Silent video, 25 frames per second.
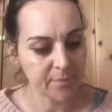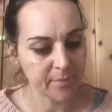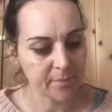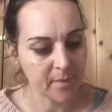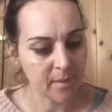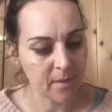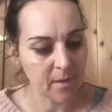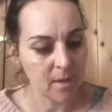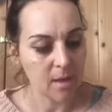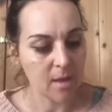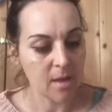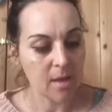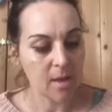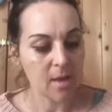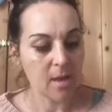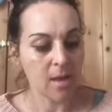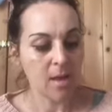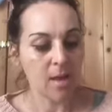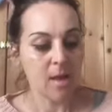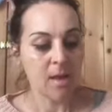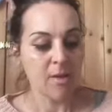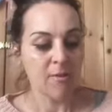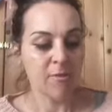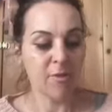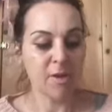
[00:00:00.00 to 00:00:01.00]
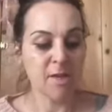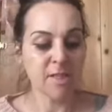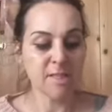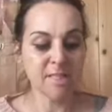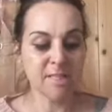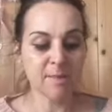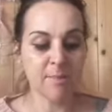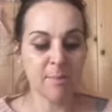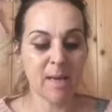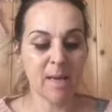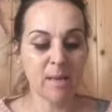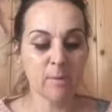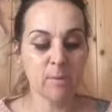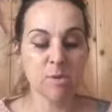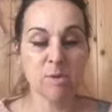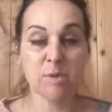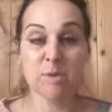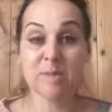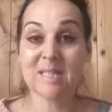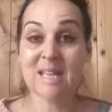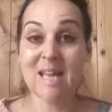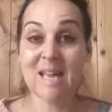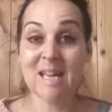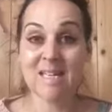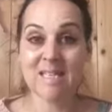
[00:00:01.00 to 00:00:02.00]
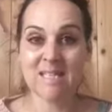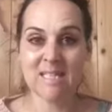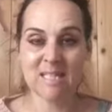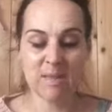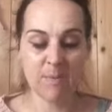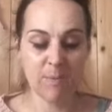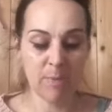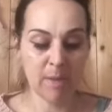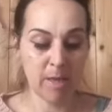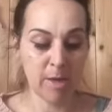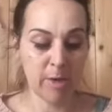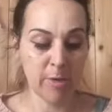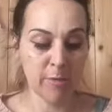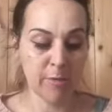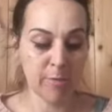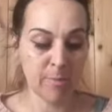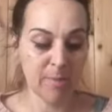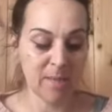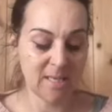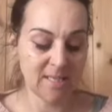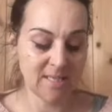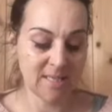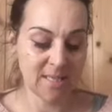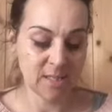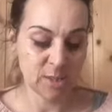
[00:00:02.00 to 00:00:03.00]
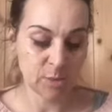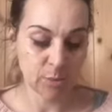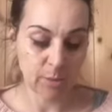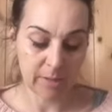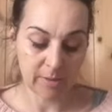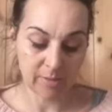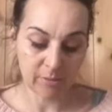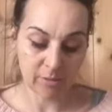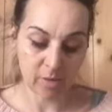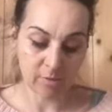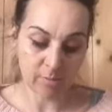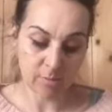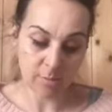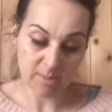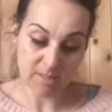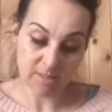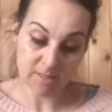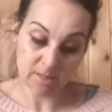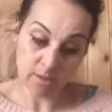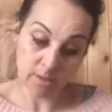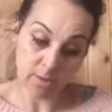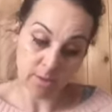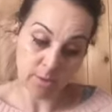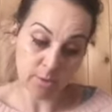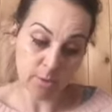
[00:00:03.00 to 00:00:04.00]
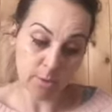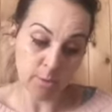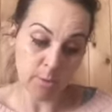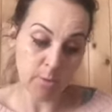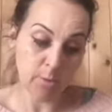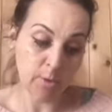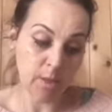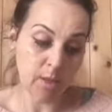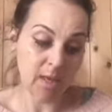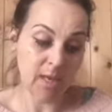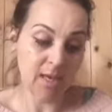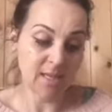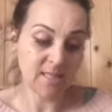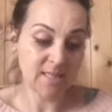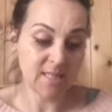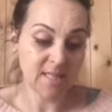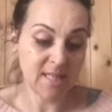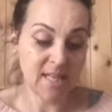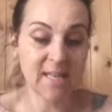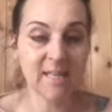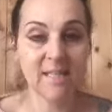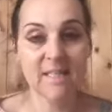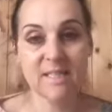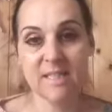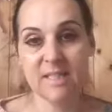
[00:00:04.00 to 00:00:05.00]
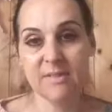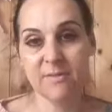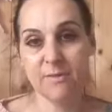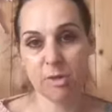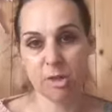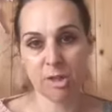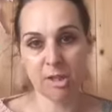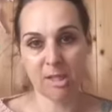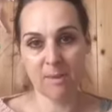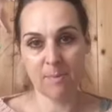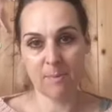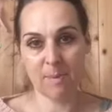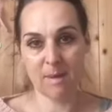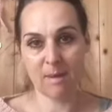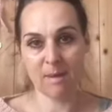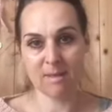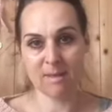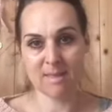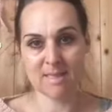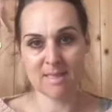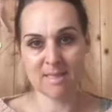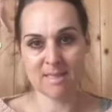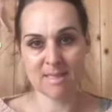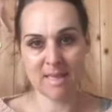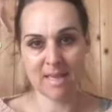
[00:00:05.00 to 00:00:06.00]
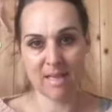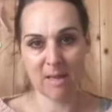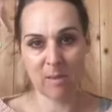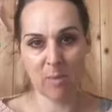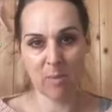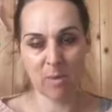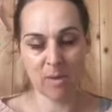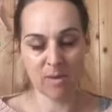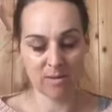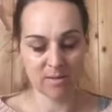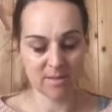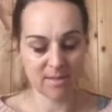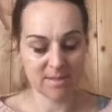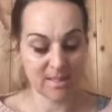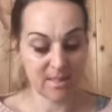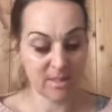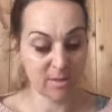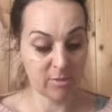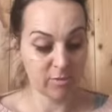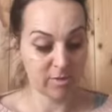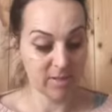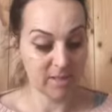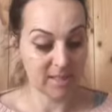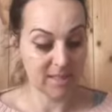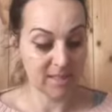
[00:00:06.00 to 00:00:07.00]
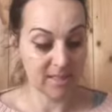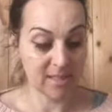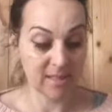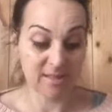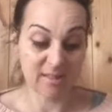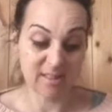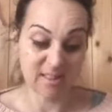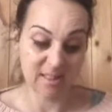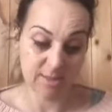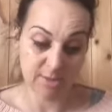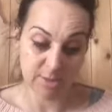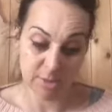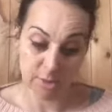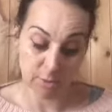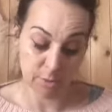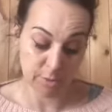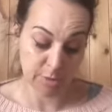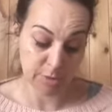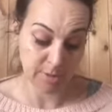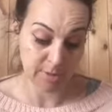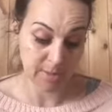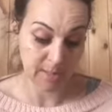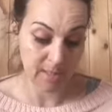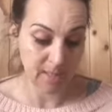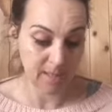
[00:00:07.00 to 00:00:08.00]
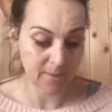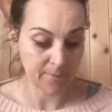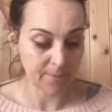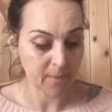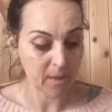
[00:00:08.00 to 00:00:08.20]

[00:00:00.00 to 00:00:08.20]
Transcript: 1st of May, which was 10 DPO for me, day 25 of my cycle. I had a negative cheapie. I did take one secretly. I think I told you that.